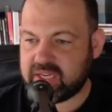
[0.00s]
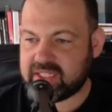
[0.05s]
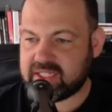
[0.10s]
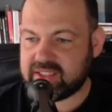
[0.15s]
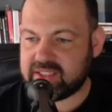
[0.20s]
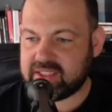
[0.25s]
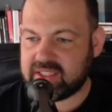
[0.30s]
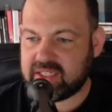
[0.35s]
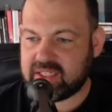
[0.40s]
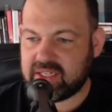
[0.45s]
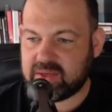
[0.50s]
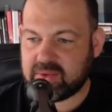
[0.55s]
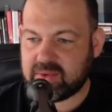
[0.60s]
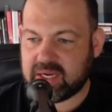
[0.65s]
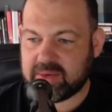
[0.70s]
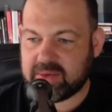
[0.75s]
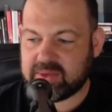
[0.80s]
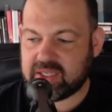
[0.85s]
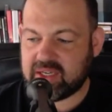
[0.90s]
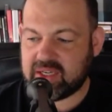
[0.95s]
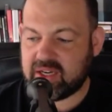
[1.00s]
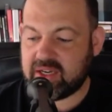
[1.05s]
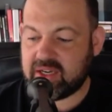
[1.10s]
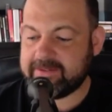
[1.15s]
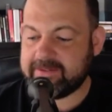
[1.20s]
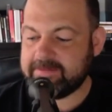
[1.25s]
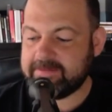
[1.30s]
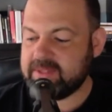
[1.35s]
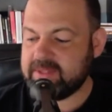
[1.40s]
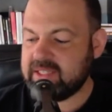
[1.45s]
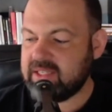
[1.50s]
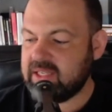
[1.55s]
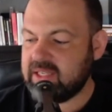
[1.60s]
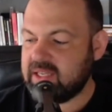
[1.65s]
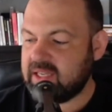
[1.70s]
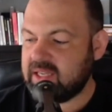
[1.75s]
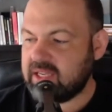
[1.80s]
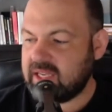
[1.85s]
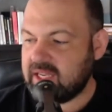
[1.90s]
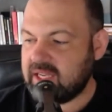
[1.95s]
max work, and away we go.
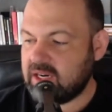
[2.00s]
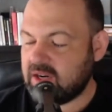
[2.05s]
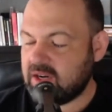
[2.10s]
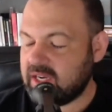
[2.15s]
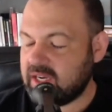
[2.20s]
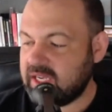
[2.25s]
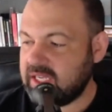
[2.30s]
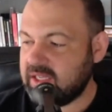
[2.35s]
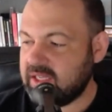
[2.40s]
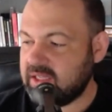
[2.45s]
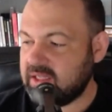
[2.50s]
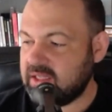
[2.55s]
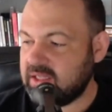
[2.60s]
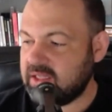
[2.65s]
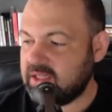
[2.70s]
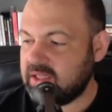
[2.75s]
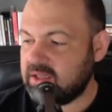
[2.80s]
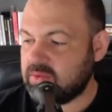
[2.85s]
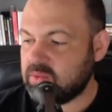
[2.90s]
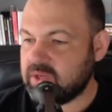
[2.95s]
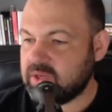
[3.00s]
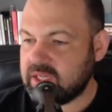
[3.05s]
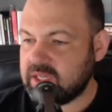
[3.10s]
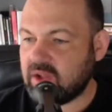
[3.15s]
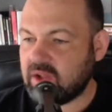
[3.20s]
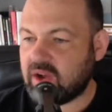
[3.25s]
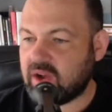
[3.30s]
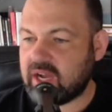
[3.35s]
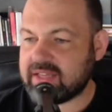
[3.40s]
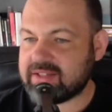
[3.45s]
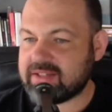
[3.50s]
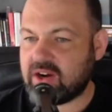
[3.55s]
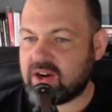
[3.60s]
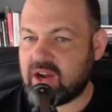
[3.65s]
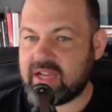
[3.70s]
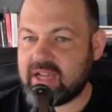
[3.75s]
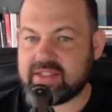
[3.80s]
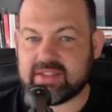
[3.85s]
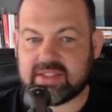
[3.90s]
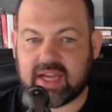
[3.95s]
And I
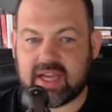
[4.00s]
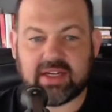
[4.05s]
realized that